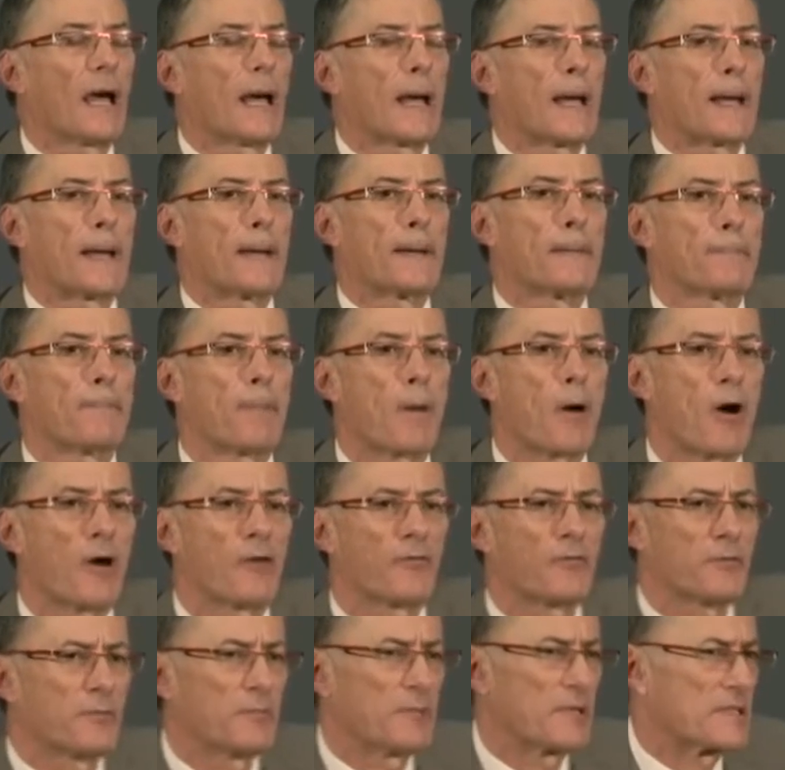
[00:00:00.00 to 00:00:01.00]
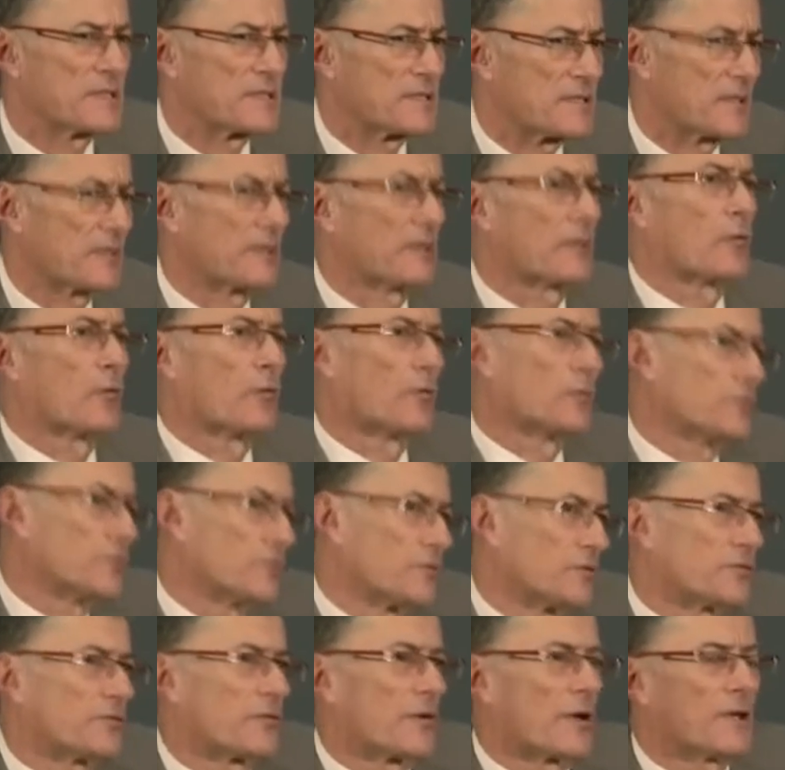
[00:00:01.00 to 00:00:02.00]
Often because they're
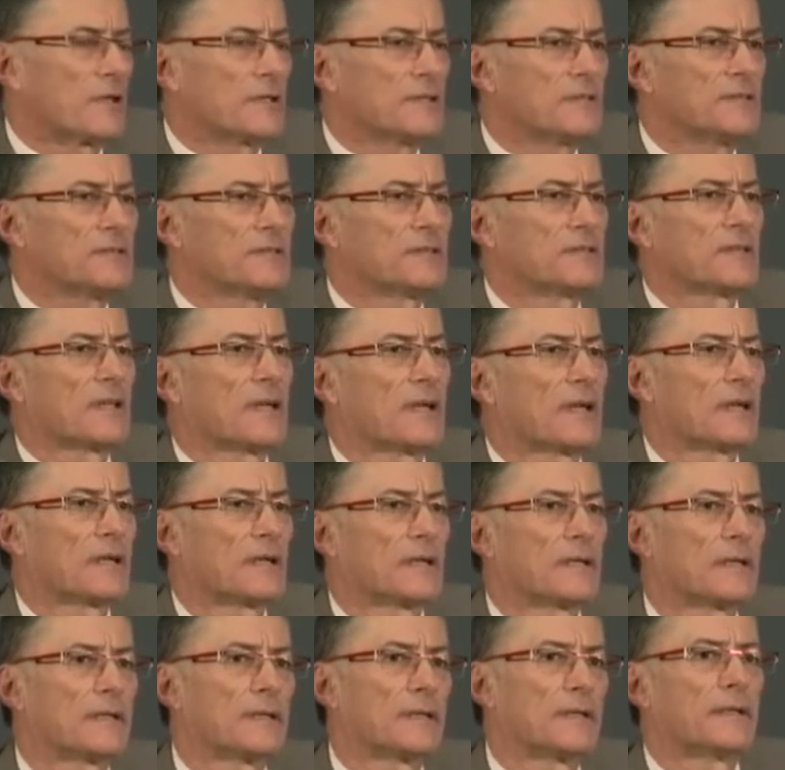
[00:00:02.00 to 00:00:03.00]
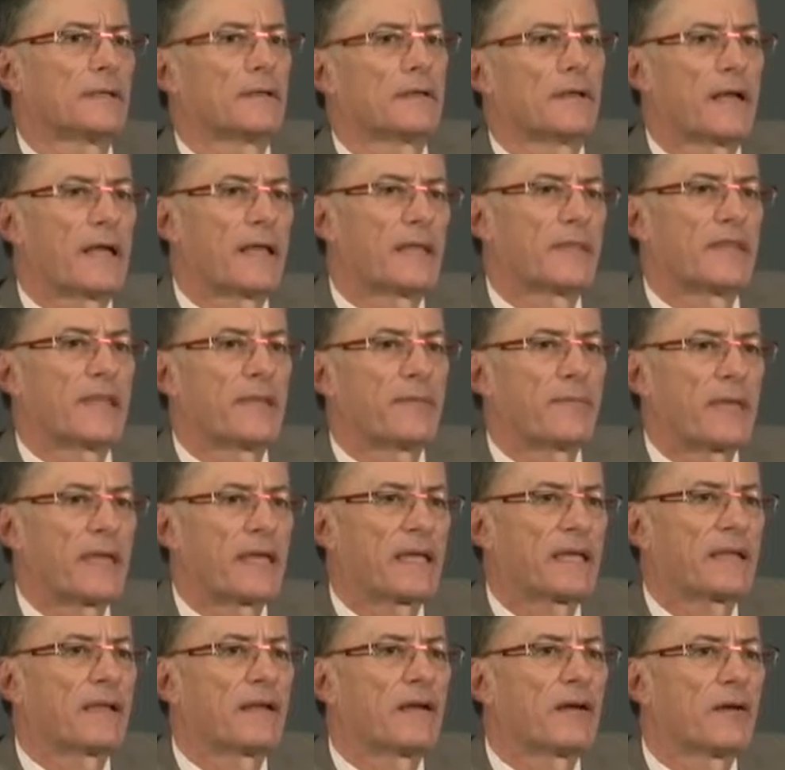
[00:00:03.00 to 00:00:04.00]
older drugs, and they
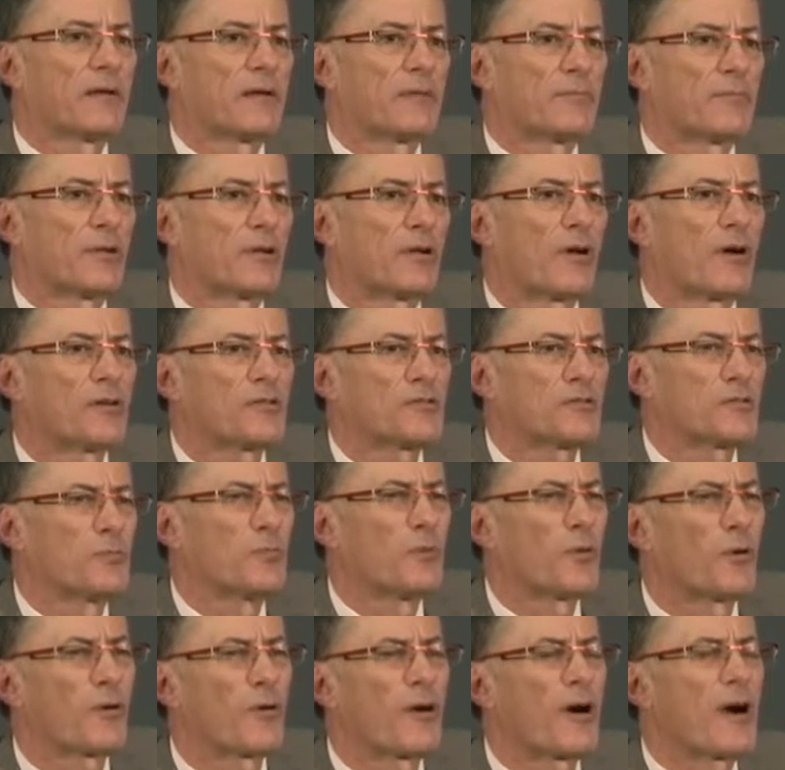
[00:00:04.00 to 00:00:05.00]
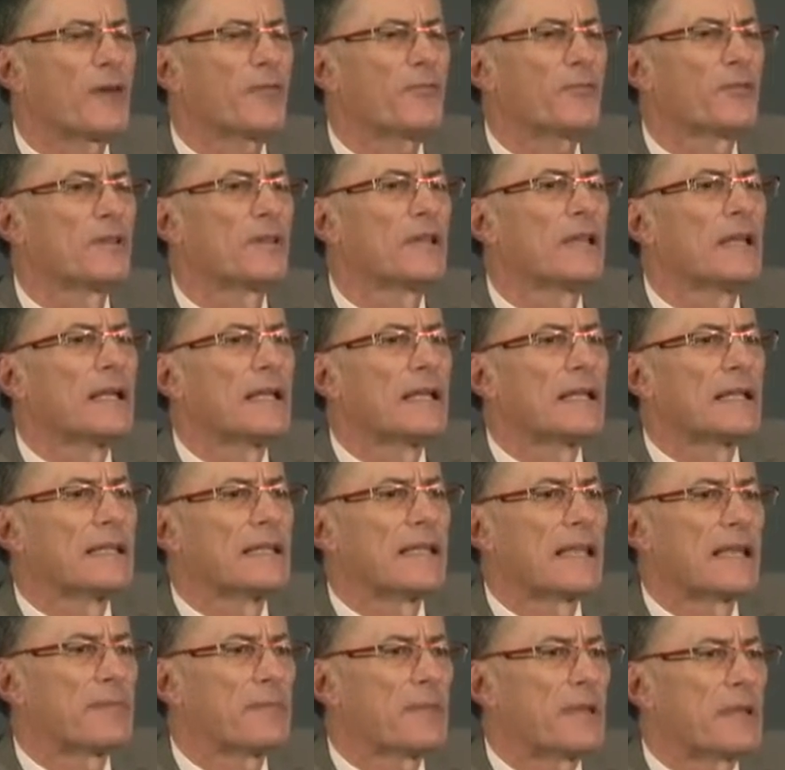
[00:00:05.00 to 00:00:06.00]
may, but also more often
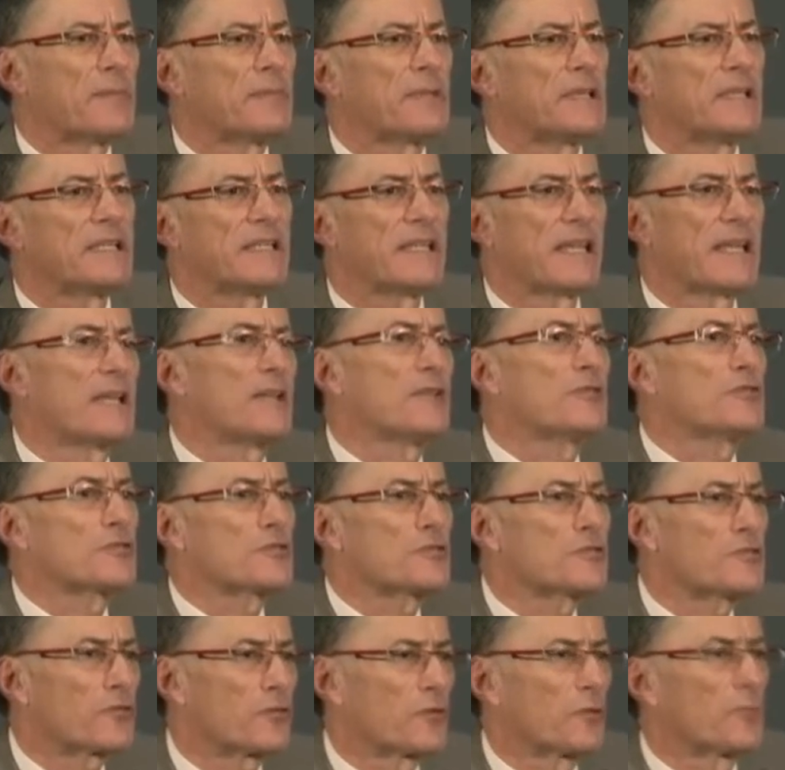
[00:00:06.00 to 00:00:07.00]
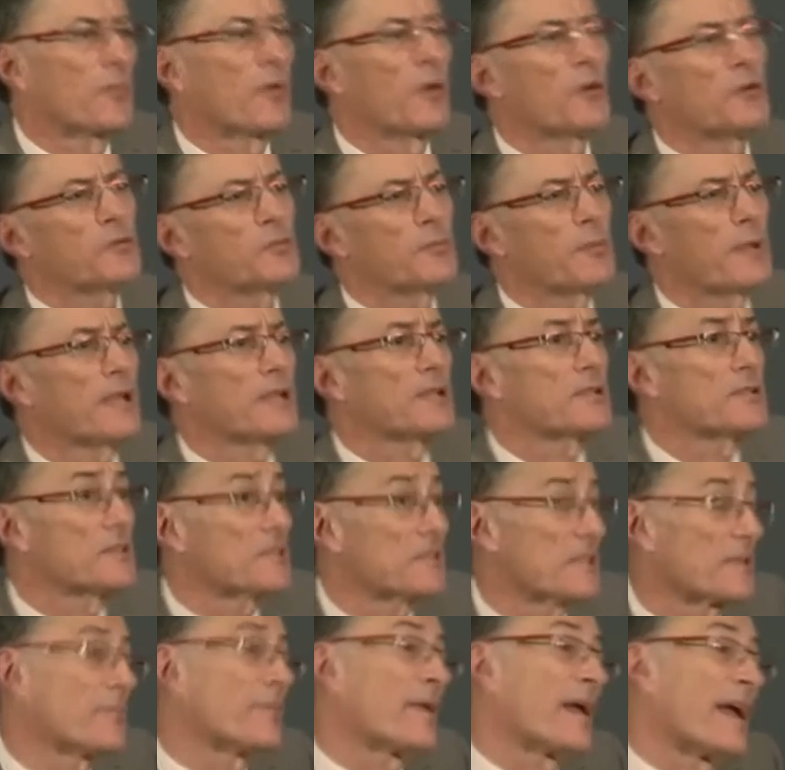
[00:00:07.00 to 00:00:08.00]
they may be dangerous for most
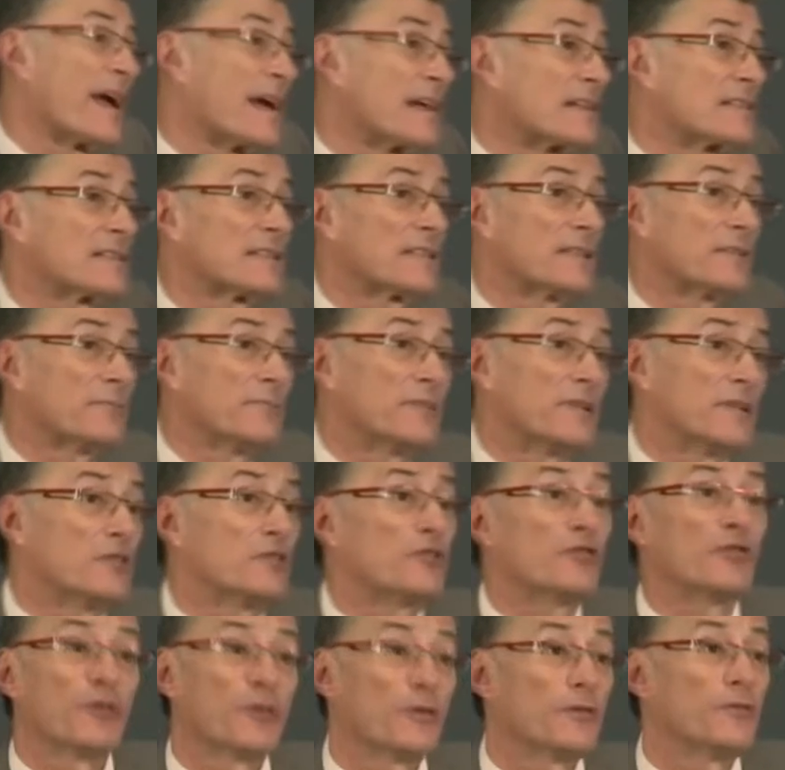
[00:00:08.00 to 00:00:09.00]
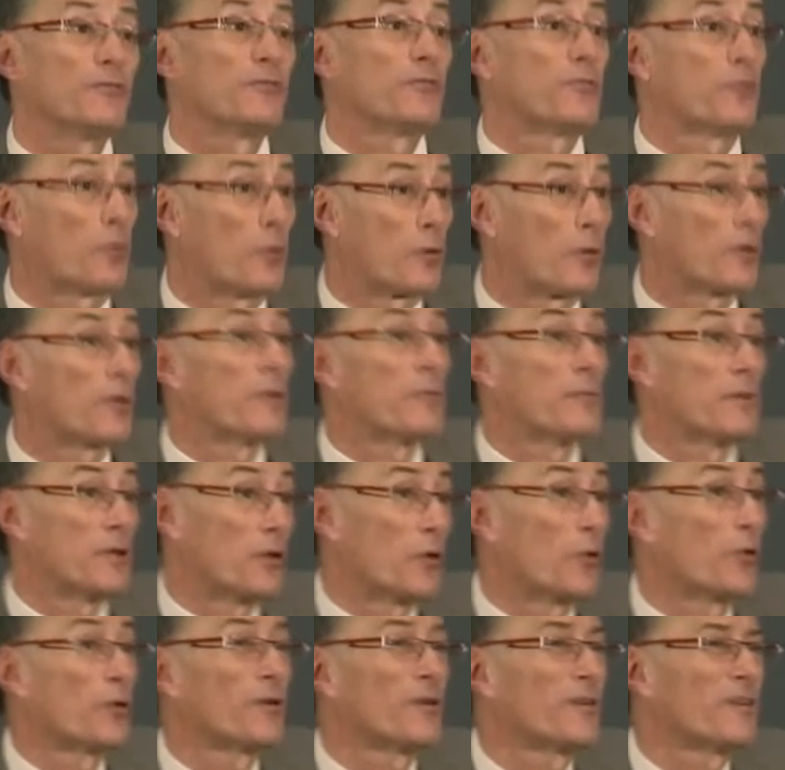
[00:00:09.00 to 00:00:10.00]
patients. They may actually be good for a
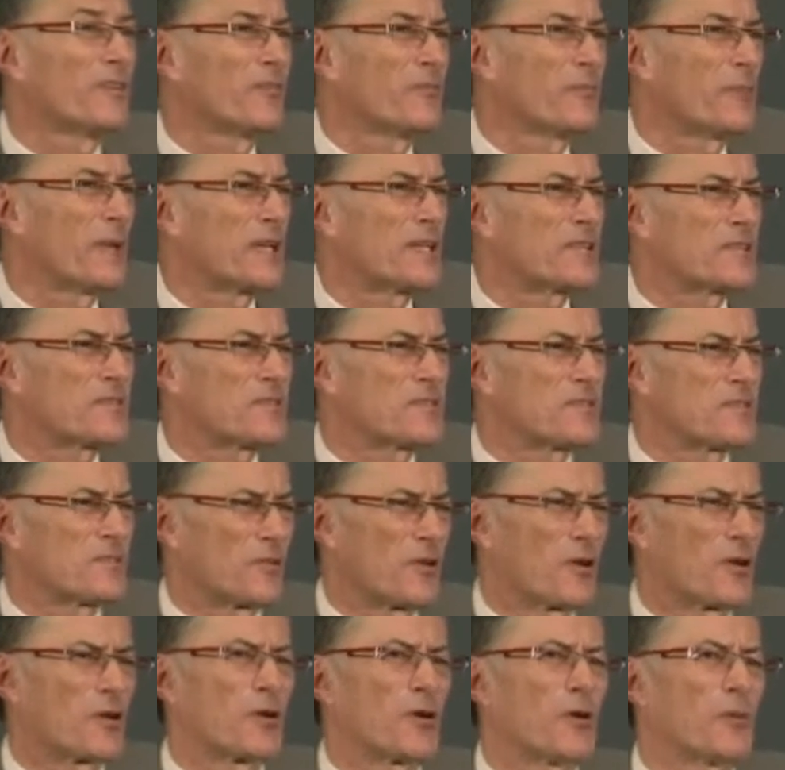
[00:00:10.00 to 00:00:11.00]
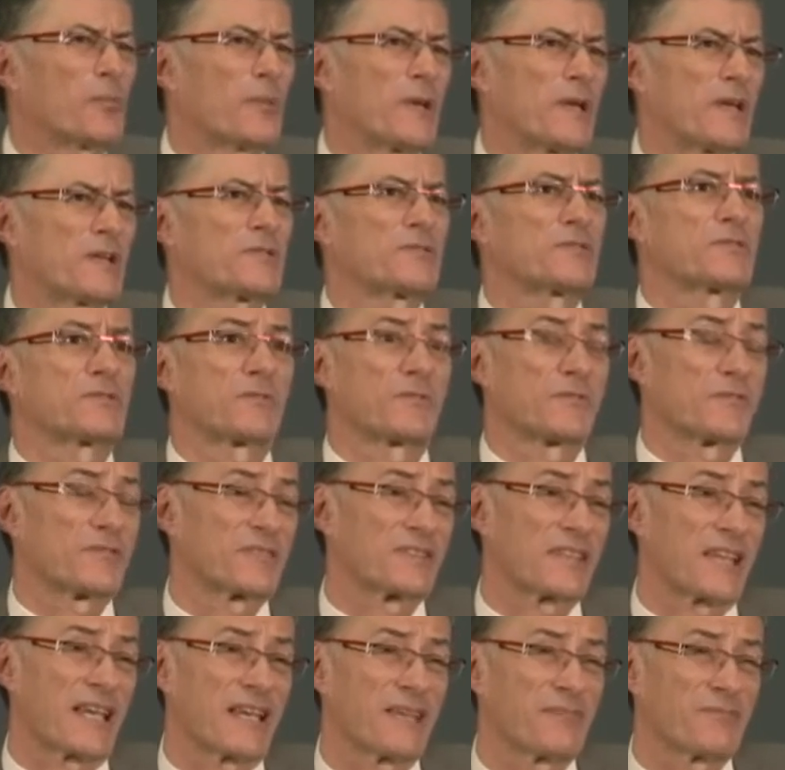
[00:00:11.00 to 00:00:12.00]
minority of patients. Not all patients are the
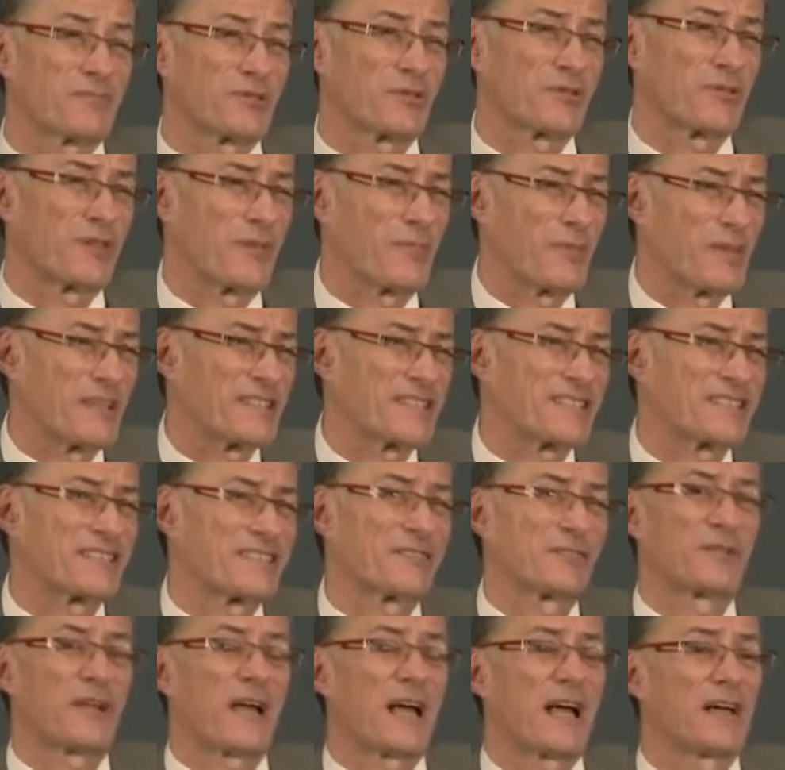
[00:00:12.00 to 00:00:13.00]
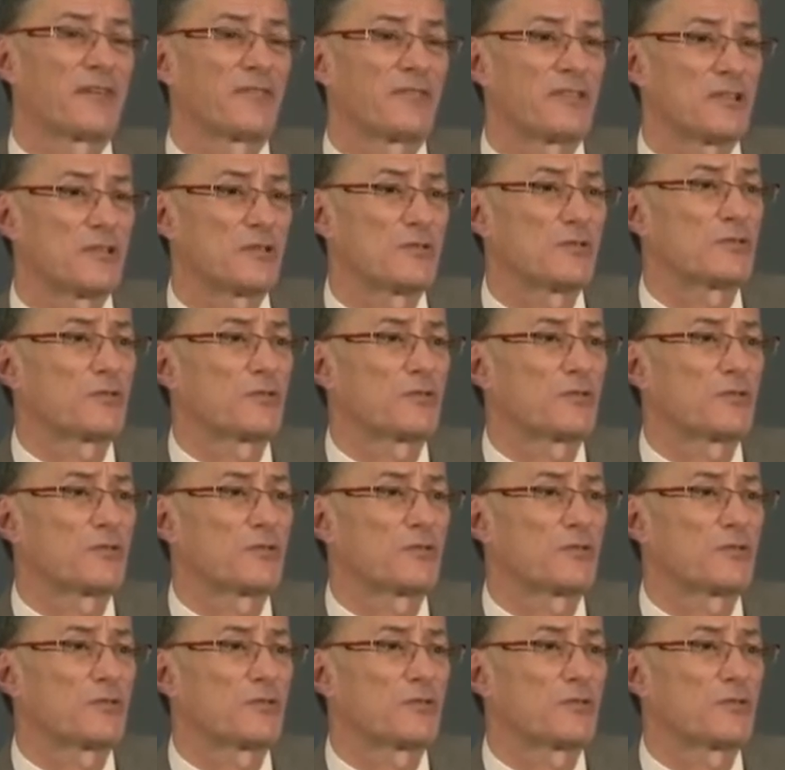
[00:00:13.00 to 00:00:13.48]
same, so they may still have a